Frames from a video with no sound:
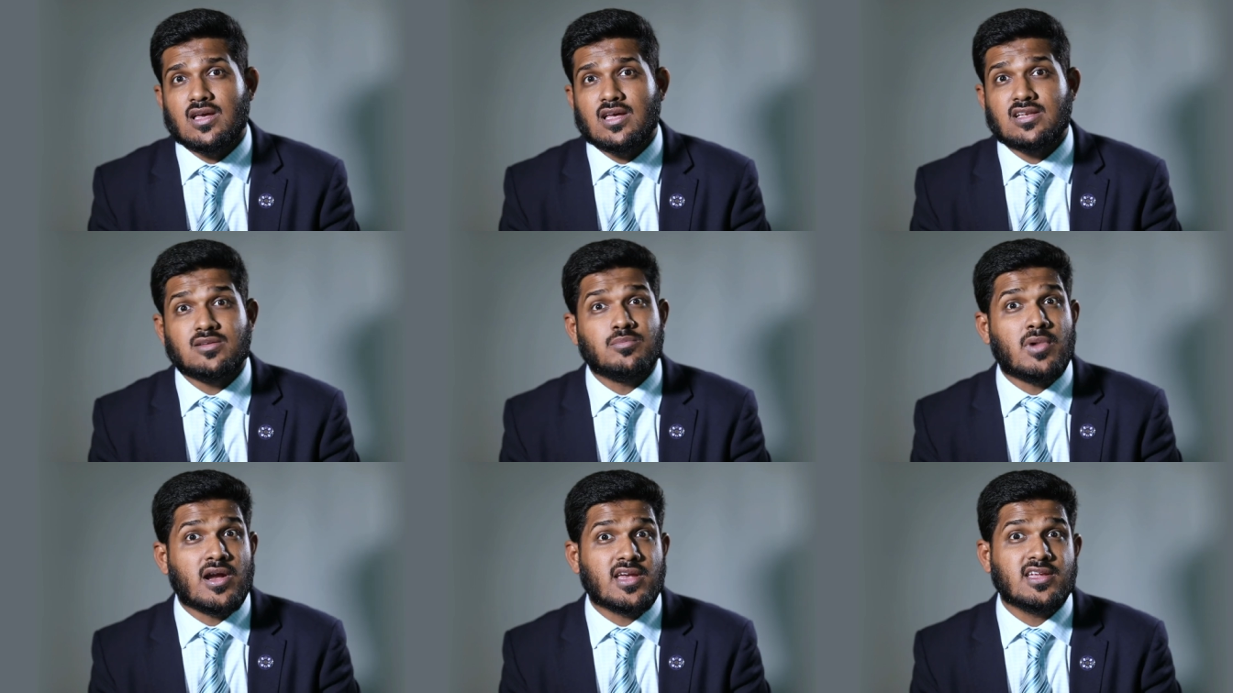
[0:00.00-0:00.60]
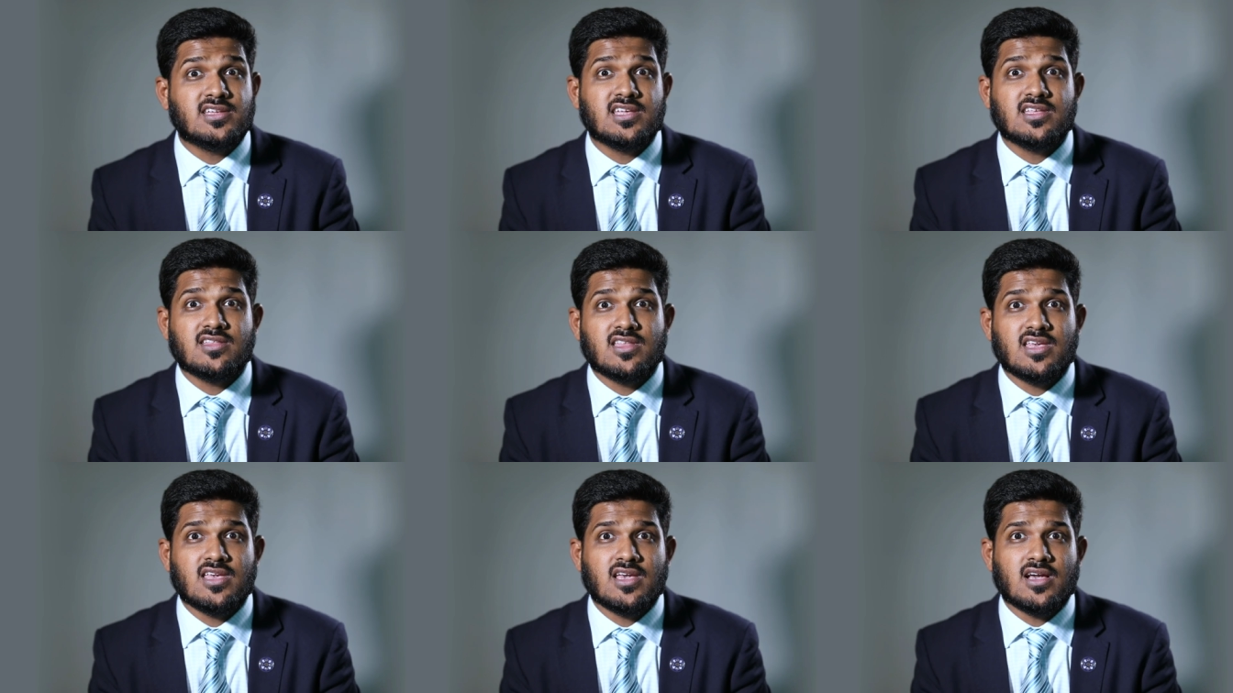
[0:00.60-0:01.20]
and marketing
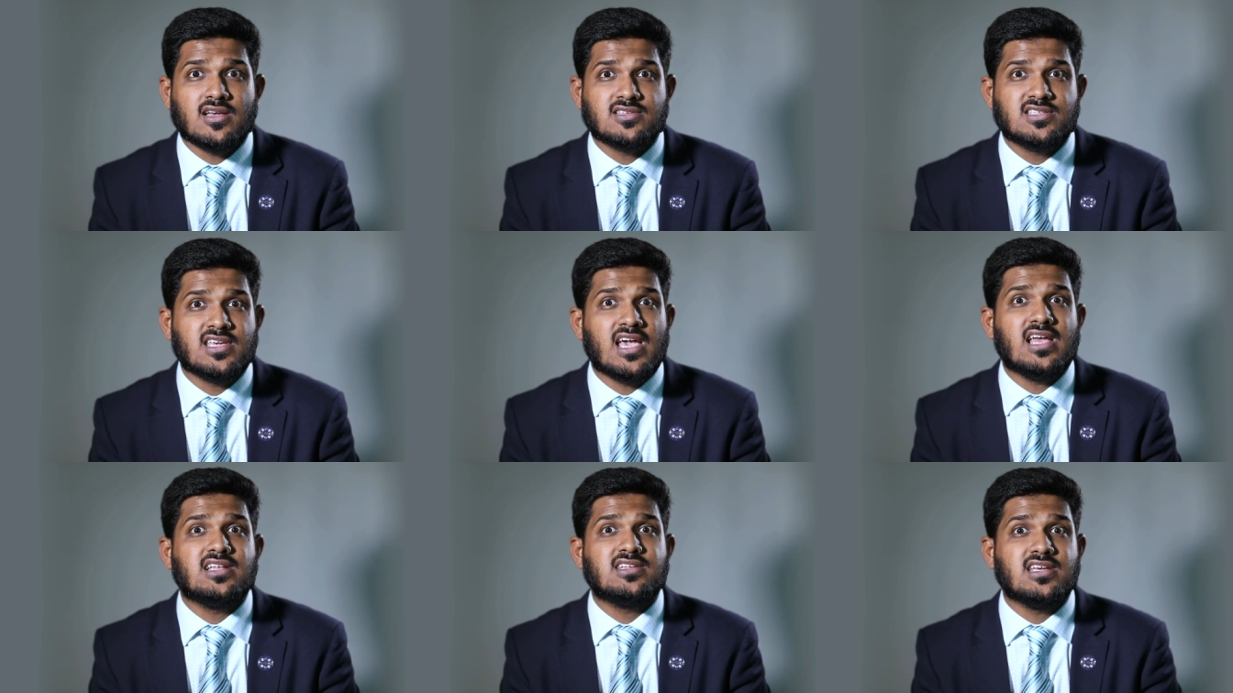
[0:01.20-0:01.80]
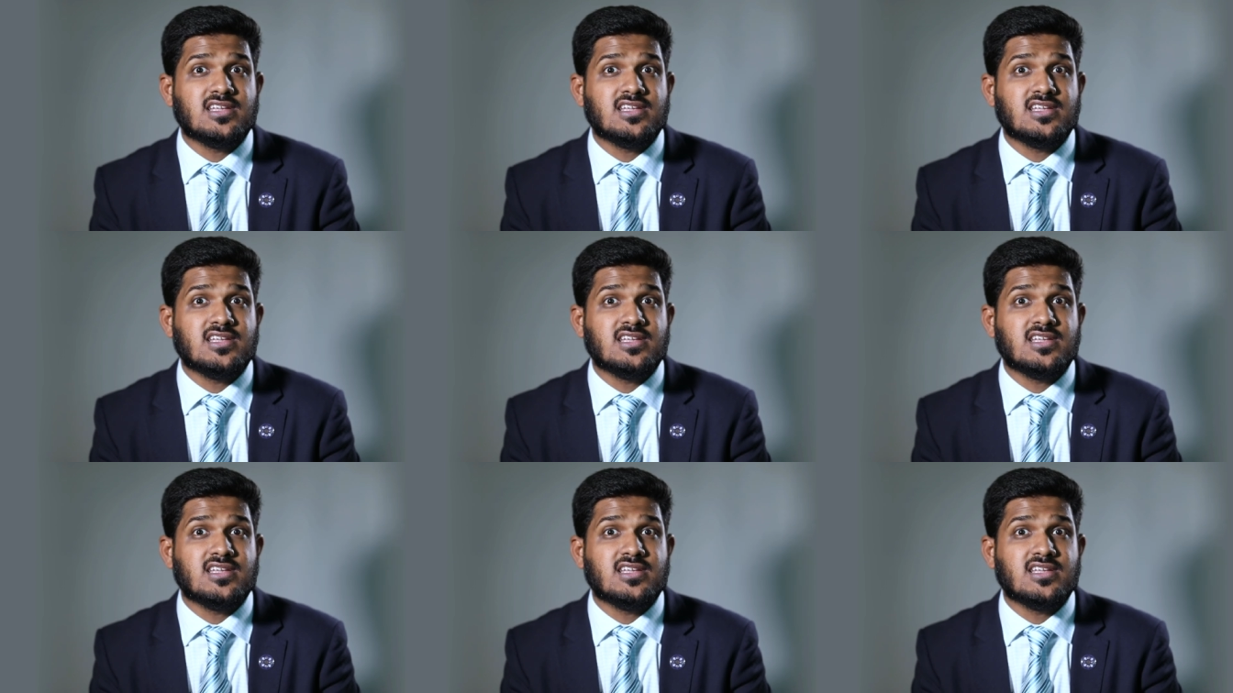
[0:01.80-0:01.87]
the uh, CILT